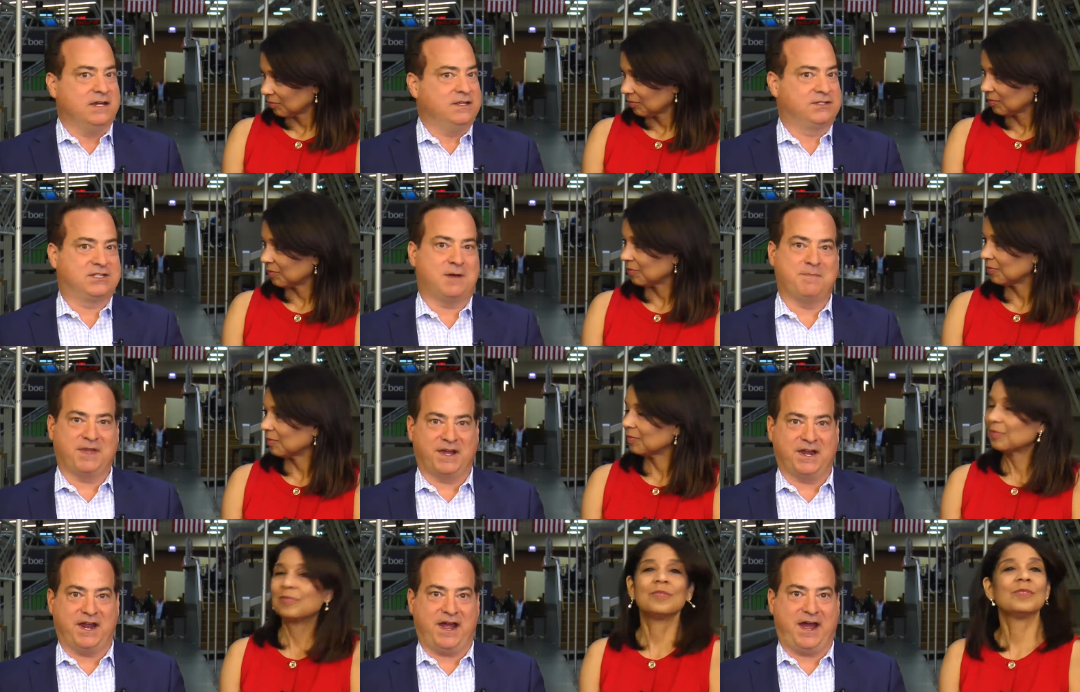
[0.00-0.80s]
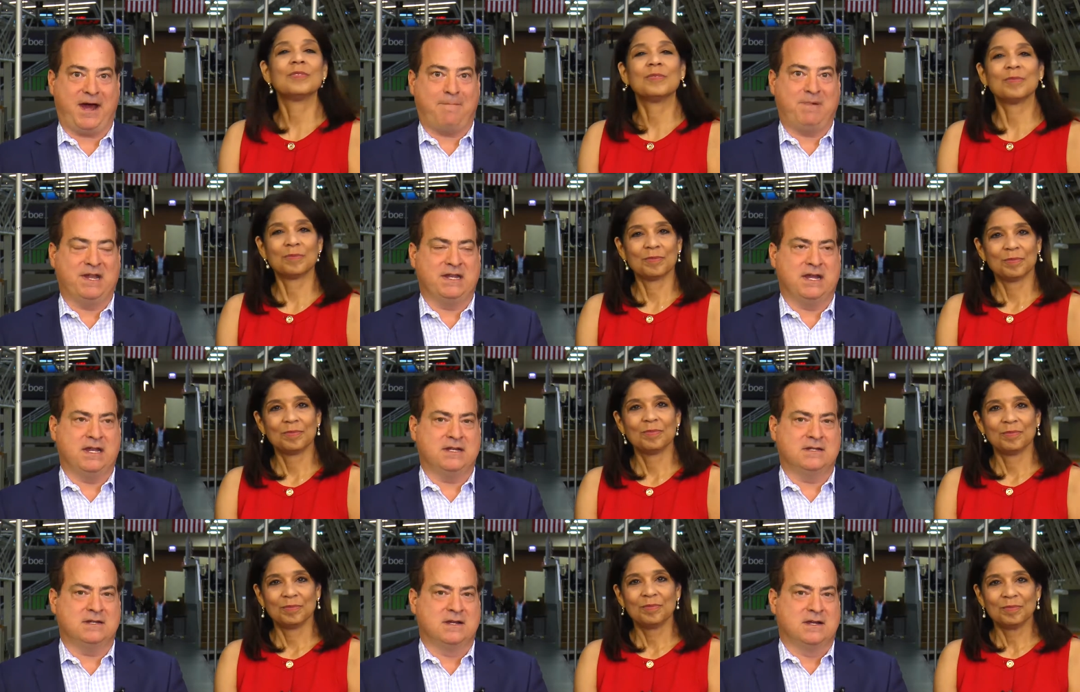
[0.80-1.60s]
Speaker 1: Is something going to happen?
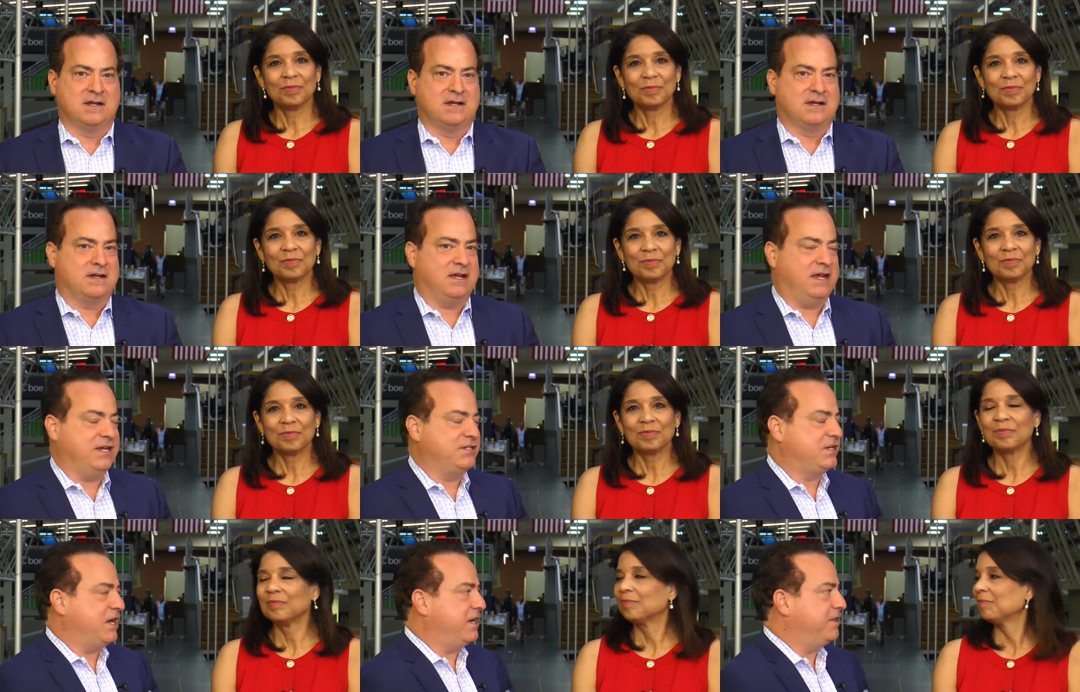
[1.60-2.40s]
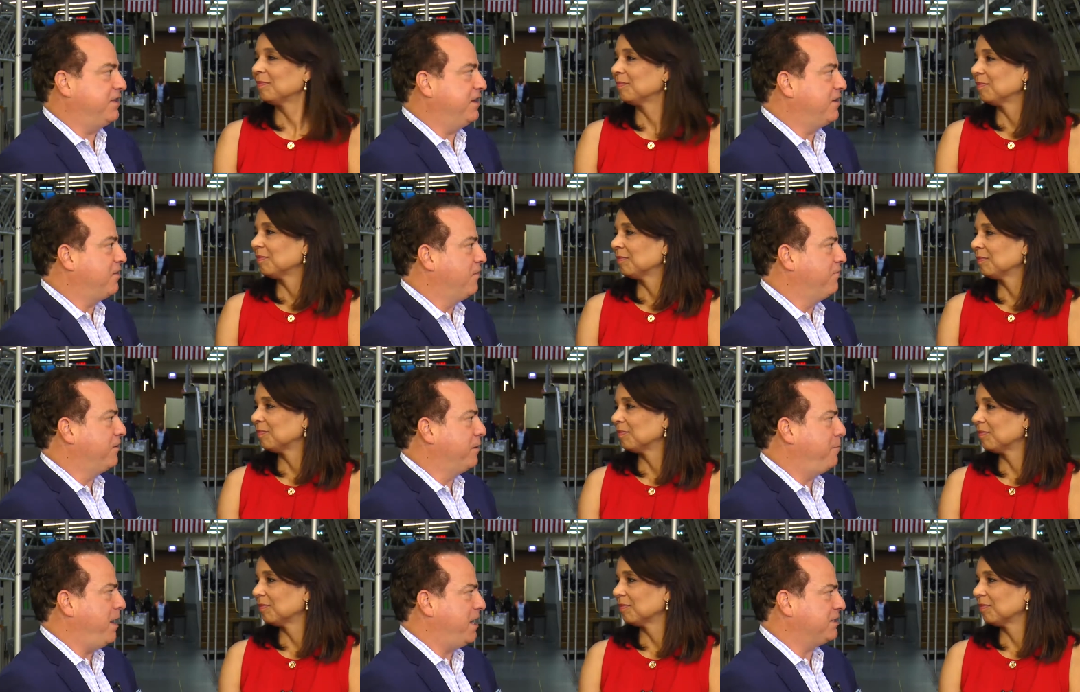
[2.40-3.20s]
And Angie, I think
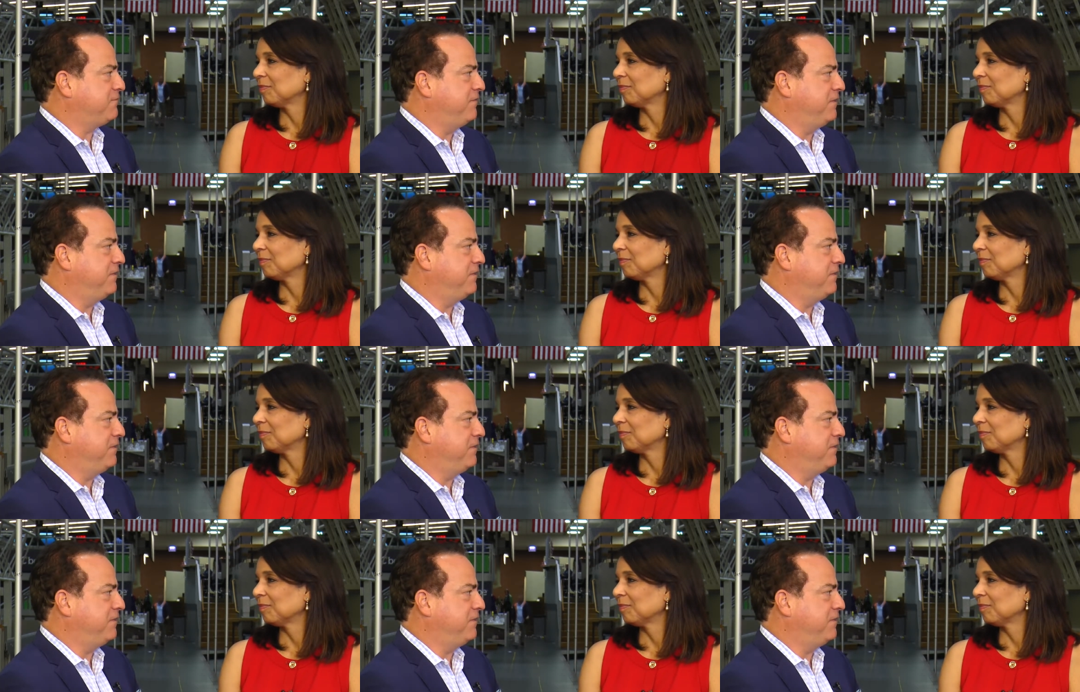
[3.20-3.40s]
over the past